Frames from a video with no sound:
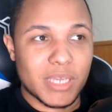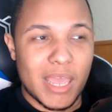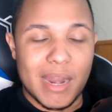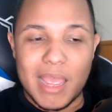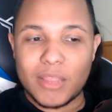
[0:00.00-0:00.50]

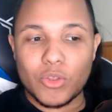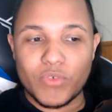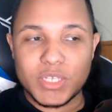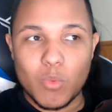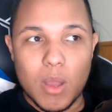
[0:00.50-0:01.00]
and the
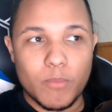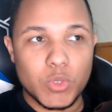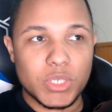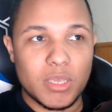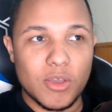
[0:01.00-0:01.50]
reason why I'm
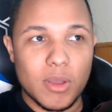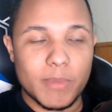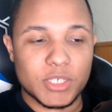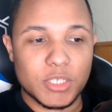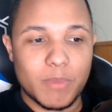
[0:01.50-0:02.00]
using
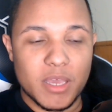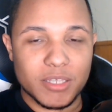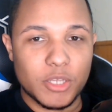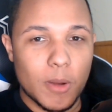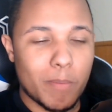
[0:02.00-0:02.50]
Gilgamesh is because
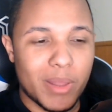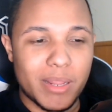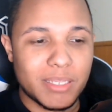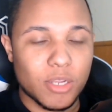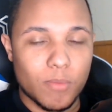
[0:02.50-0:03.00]
their
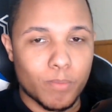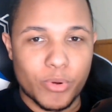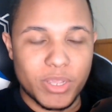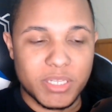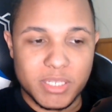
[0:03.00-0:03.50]
abilities are
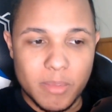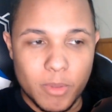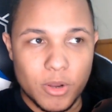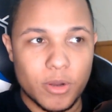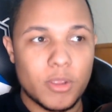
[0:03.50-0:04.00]
pretty similar,